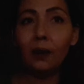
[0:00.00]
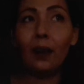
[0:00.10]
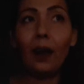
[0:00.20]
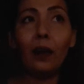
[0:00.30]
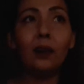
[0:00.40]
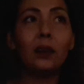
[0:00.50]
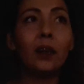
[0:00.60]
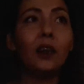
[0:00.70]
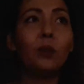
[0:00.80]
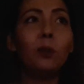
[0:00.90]
Yeah, it
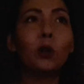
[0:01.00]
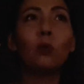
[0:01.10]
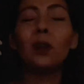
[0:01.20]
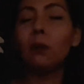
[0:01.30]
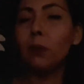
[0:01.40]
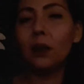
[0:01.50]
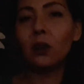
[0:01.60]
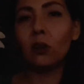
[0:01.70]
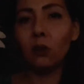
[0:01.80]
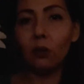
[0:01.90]
takes me 20
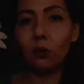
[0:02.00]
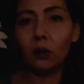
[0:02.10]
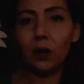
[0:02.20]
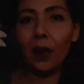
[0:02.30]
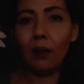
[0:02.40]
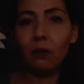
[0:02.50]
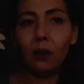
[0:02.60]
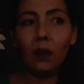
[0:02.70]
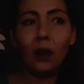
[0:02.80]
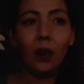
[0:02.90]
minutes to go to town.
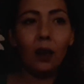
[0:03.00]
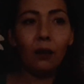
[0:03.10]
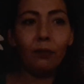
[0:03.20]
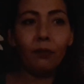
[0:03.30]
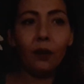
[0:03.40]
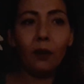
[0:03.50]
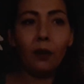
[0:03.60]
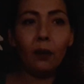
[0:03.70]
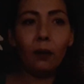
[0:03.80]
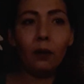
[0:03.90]
If
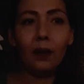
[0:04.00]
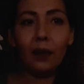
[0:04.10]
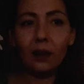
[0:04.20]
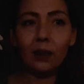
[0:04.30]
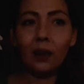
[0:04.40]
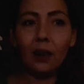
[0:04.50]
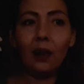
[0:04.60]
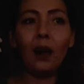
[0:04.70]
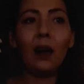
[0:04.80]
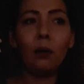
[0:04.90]
let us
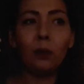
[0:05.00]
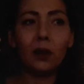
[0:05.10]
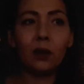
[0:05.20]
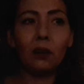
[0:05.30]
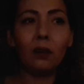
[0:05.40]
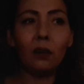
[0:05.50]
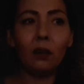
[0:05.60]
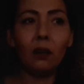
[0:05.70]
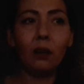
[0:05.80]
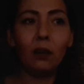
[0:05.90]
say I was
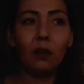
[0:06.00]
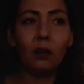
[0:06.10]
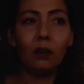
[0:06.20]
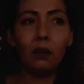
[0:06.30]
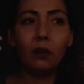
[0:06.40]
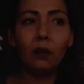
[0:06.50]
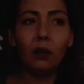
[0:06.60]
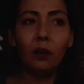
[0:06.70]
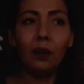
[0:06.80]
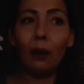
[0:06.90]

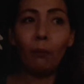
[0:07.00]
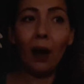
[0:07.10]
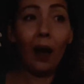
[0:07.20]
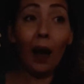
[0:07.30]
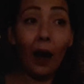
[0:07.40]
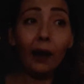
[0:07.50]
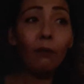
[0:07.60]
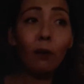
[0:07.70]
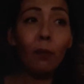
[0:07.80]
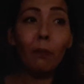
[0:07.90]
yeah, I
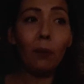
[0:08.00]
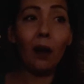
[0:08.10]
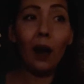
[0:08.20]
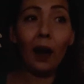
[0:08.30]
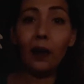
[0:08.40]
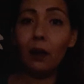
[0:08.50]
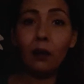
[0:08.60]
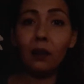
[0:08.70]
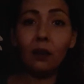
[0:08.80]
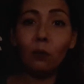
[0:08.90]
remember
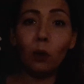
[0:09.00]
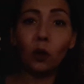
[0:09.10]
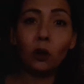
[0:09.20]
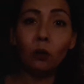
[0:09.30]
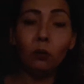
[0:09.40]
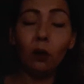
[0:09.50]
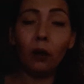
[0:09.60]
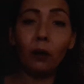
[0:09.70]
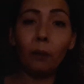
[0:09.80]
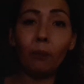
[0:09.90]
I didn't want
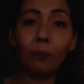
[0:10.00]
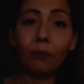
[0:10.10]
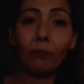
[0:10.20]
to